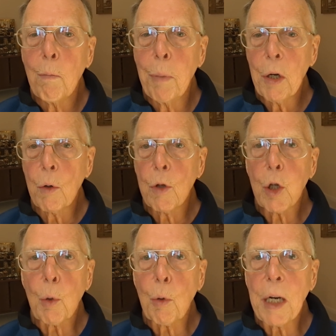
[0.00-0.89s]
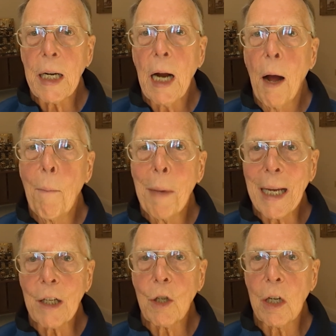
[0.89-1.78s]
build 3
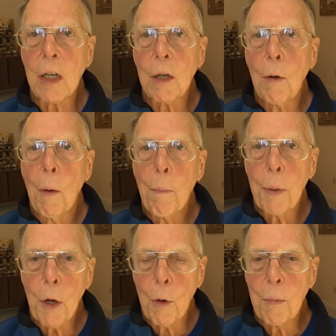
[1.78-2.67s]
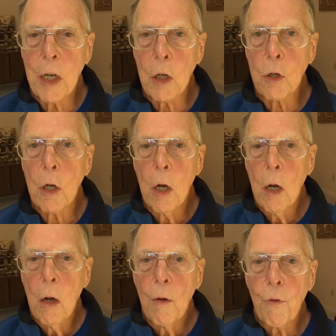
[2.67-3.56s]
amazing pyramids
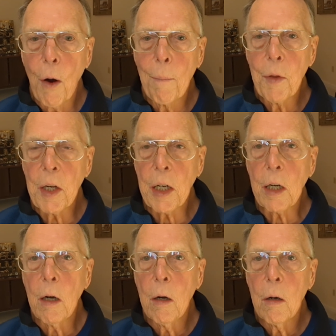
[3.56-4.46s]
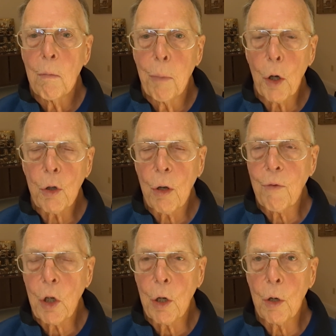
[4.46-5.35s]
from the Books of
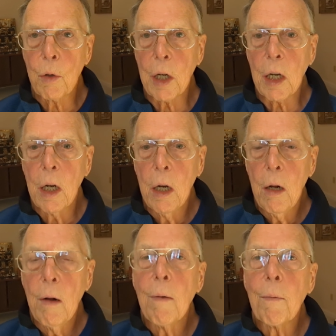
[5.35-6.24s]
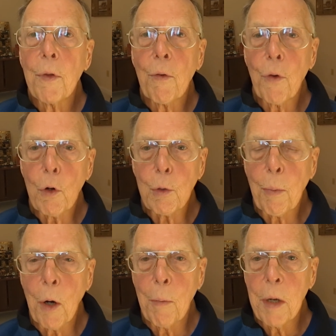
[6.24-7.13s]
Tahuti. The first
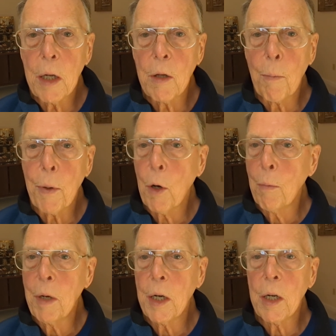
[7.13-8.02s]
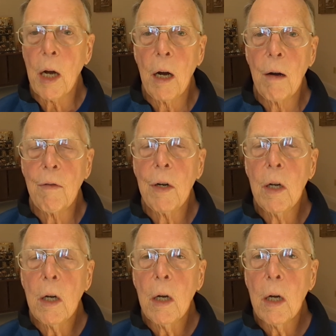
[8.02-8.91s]
pyramid, the Pyramid of
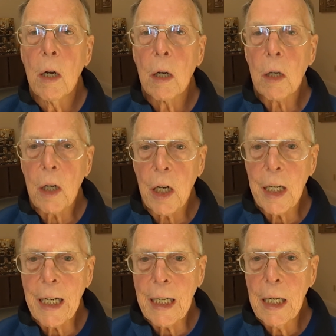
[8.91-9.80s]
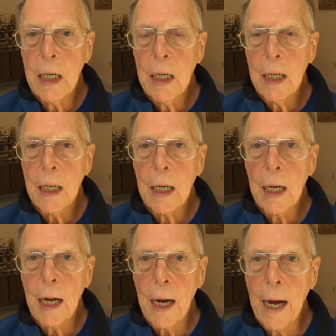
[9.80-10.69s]
Clean
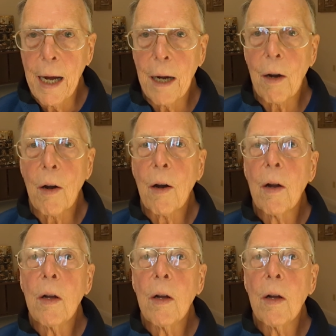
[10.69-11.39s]
Air,